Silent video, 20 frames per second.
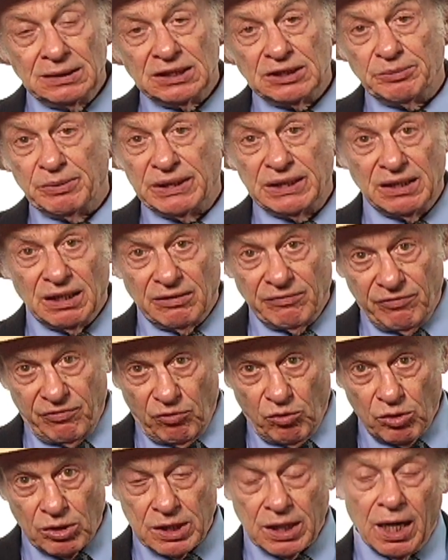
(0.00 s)
it's been done
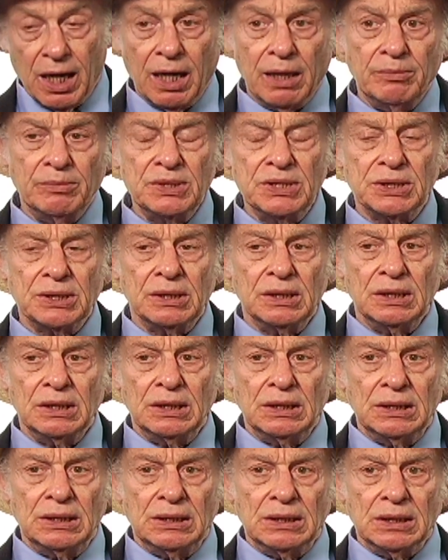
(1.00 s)
4 times
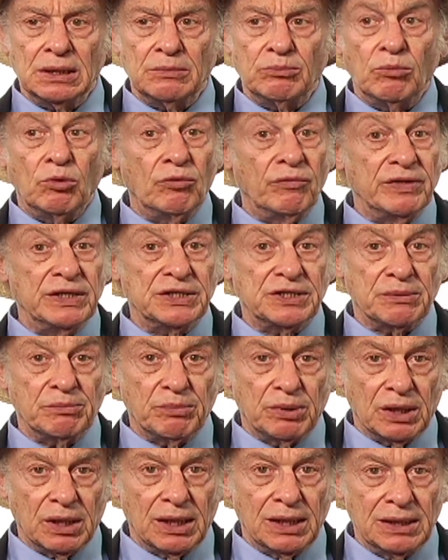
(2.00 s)
in movies
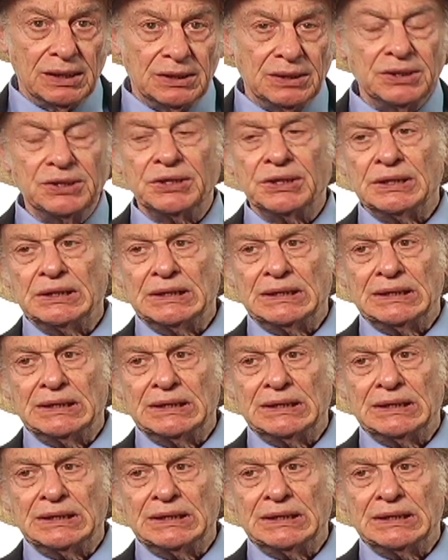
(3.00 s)
and plays.